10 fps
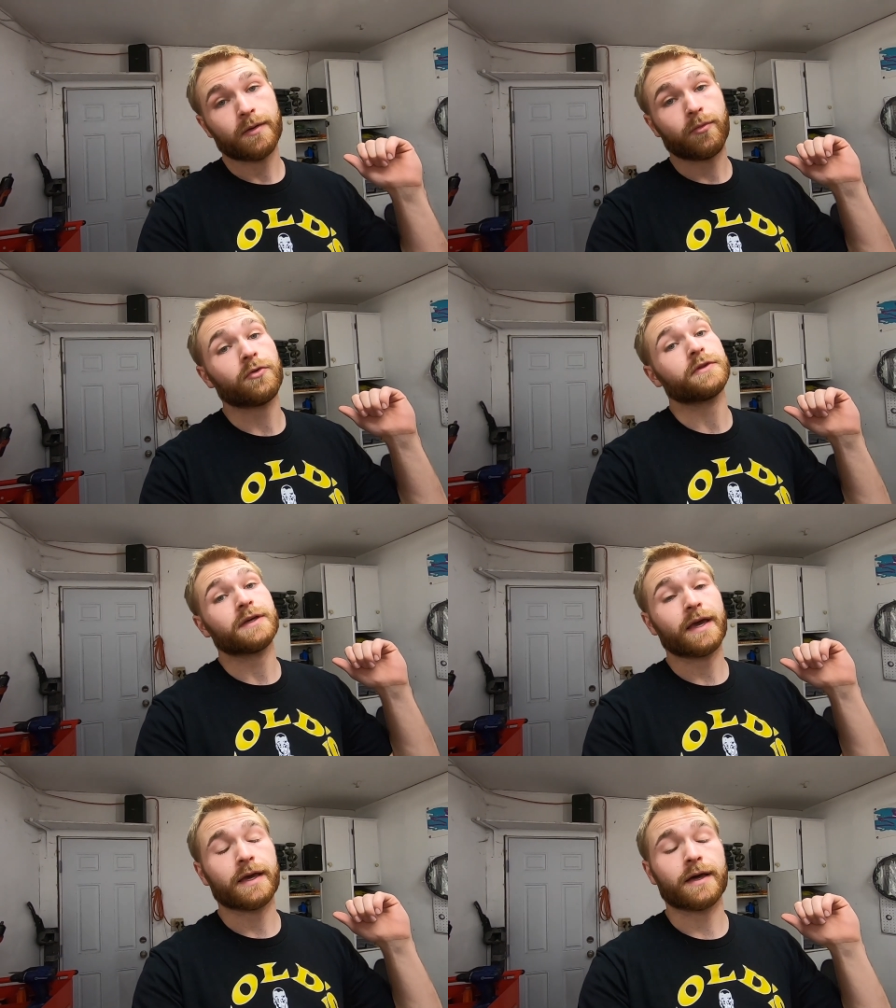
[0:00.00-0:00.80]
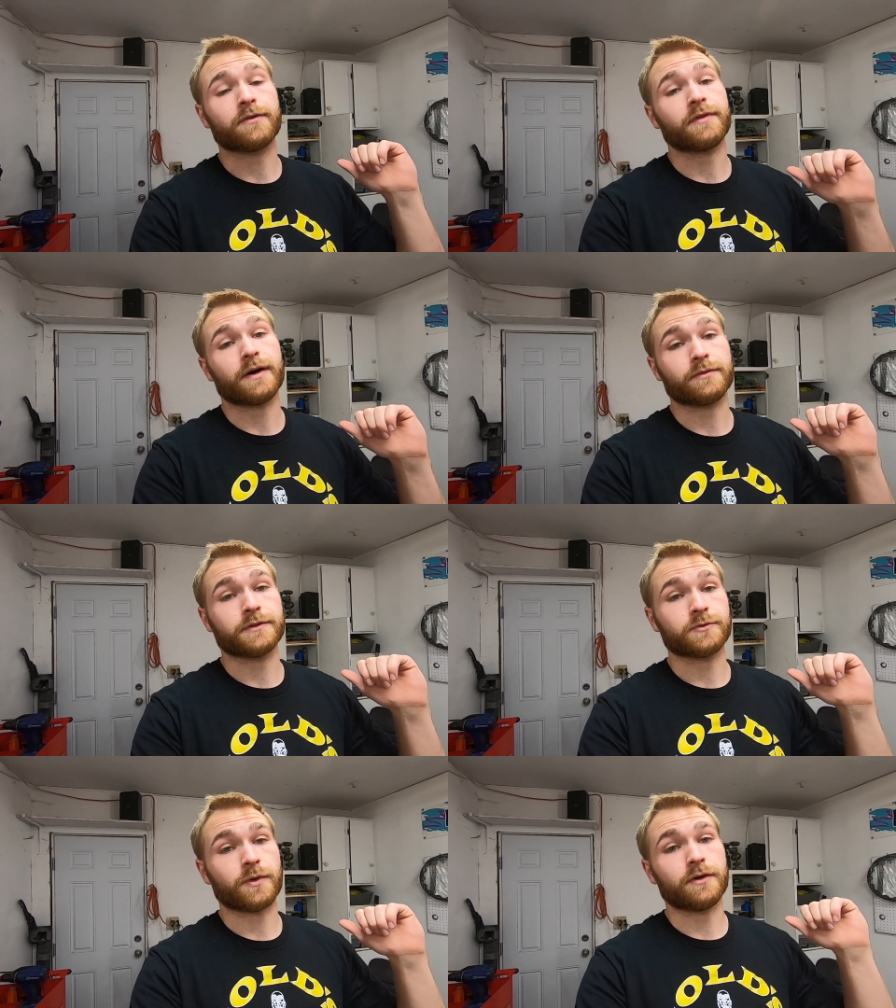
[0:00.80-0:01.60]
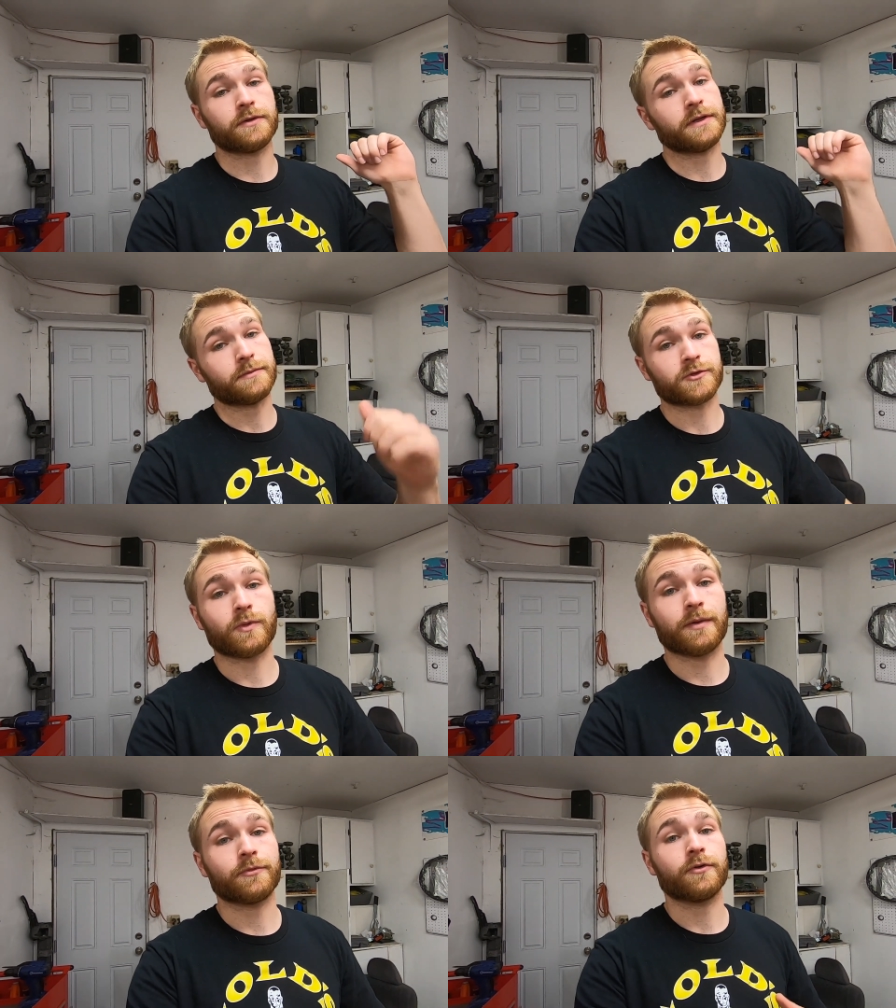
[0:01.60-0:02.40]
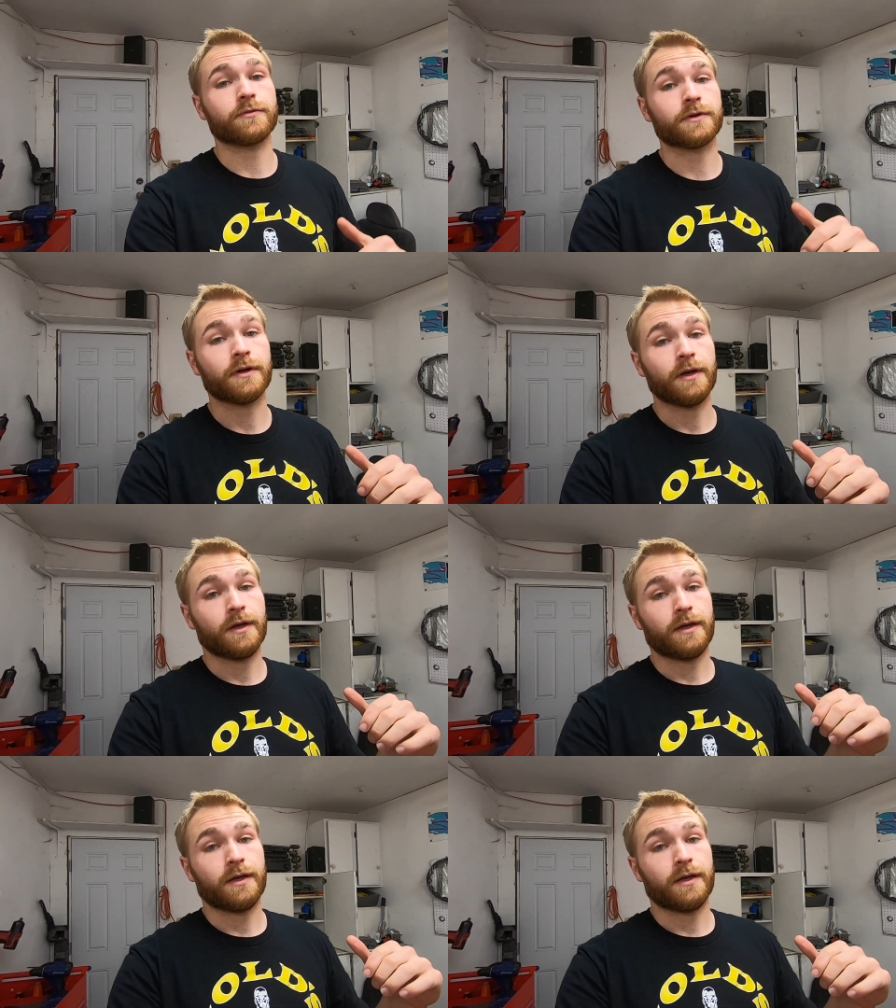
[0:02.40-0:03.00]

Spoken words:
pulling the K out of that one as well, get them swapped over